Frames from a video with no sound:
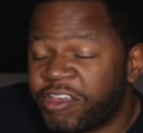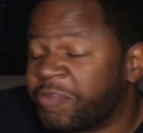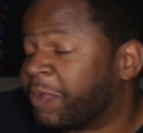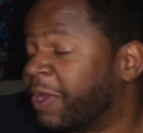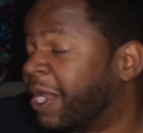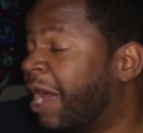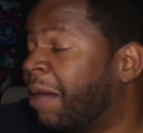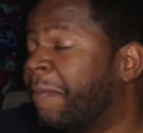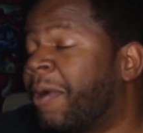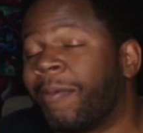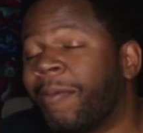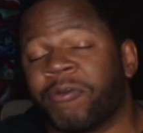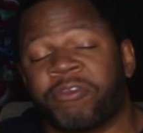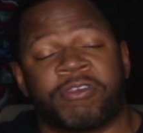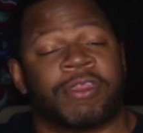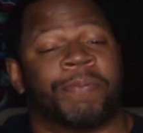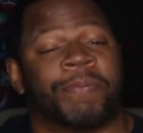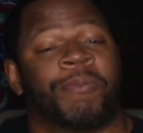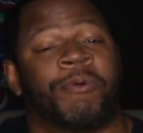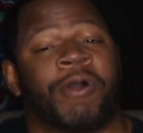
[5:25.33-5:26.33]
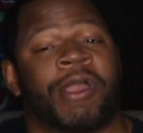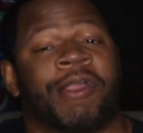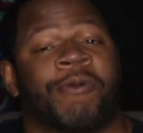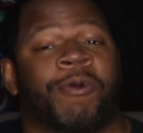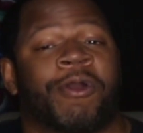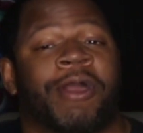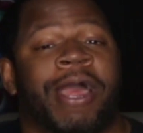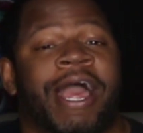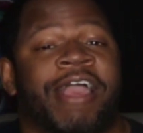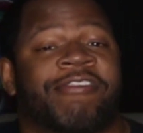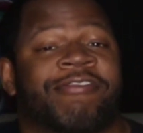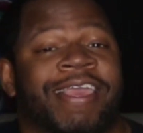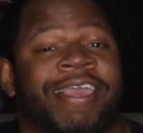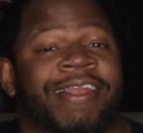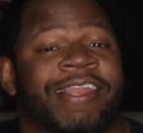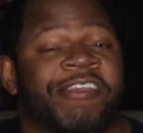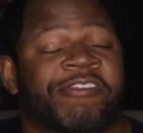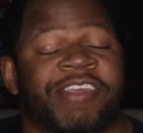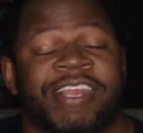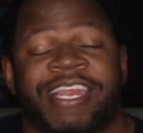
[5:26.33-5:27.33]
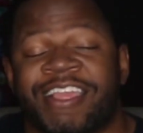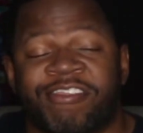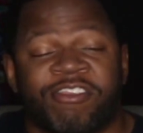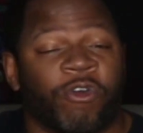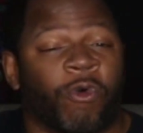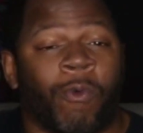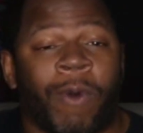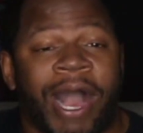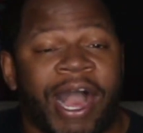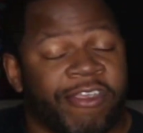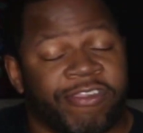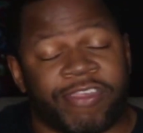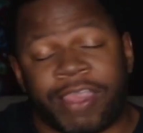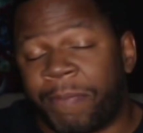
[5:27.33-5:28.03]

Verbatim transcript: But I'm almost to the point where I say, listen, it's a wash.